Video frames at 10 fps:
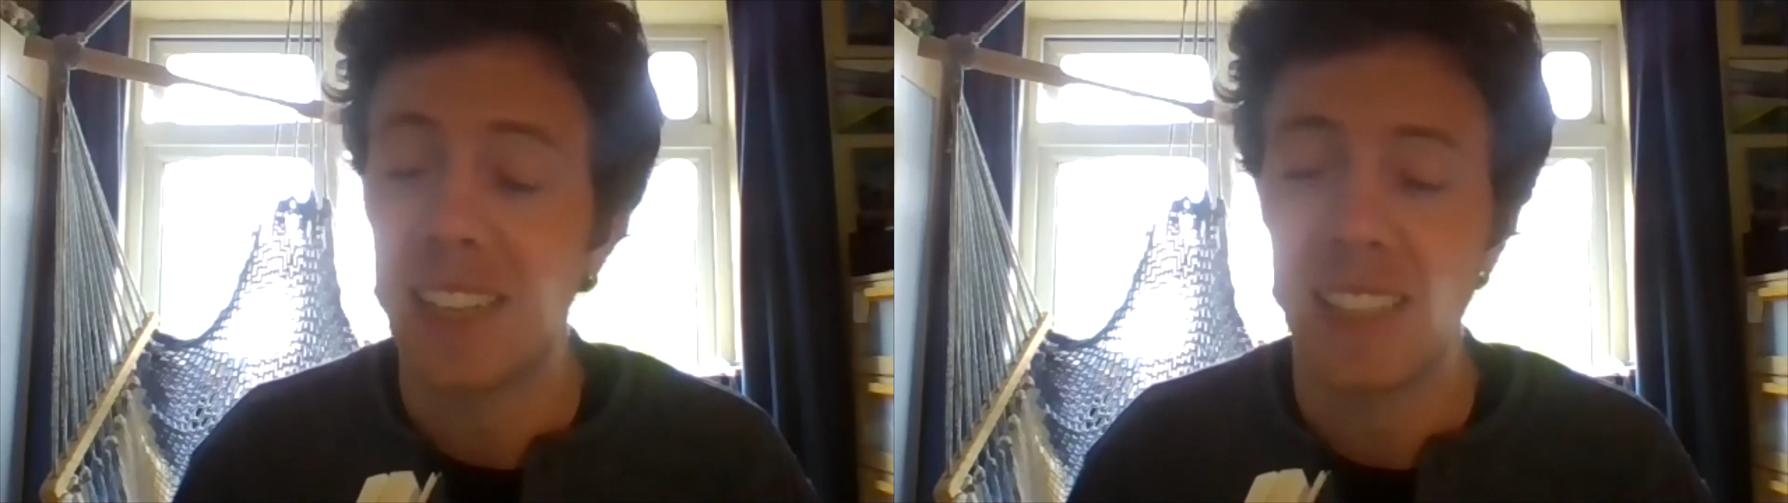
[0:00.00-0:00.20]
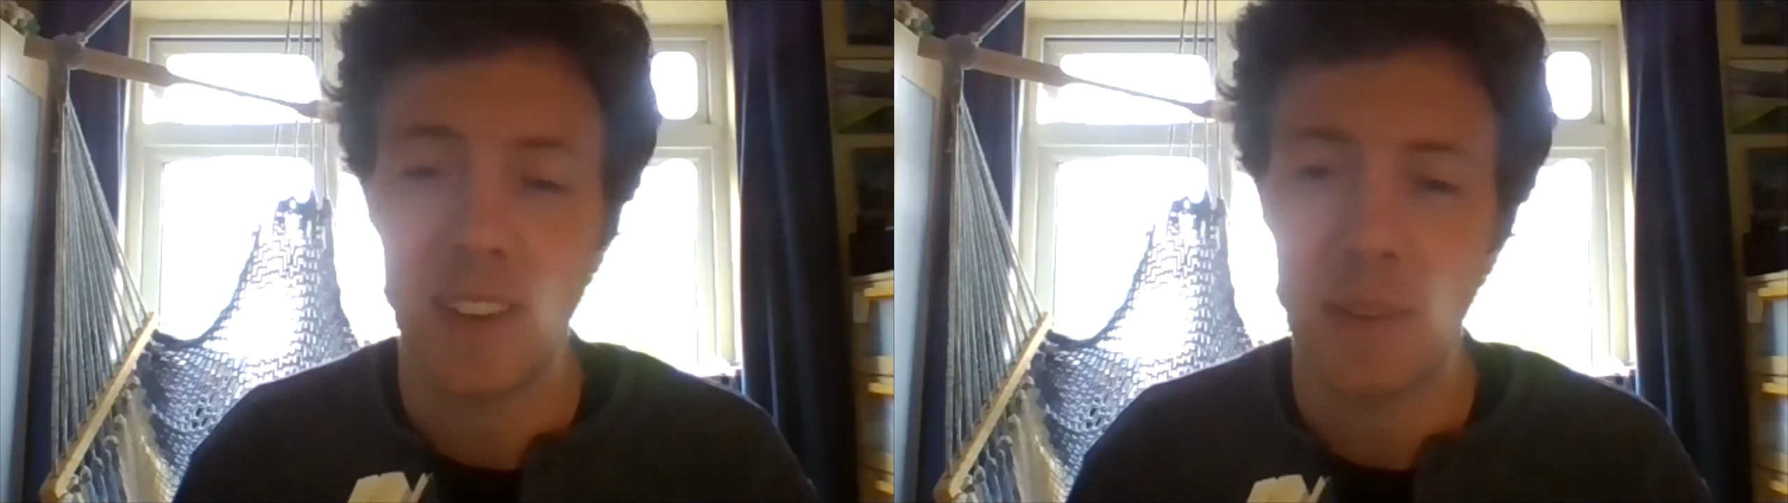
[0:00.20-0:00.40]

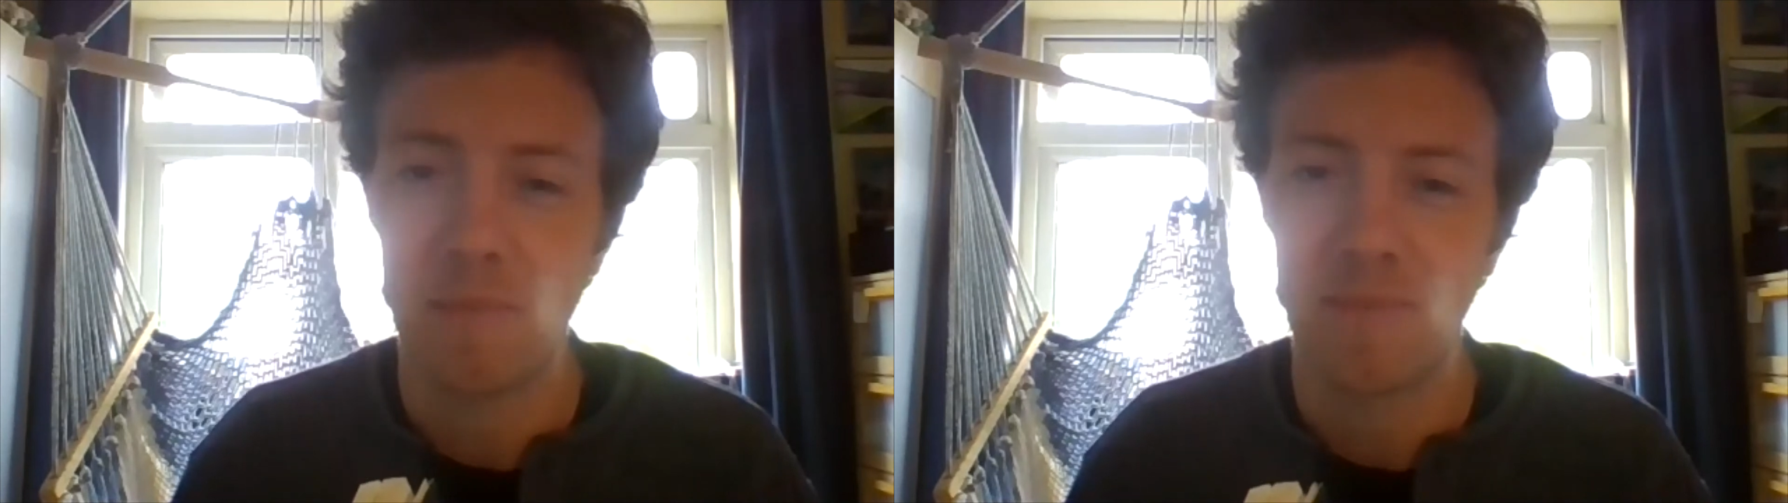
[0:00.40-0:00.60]
any time.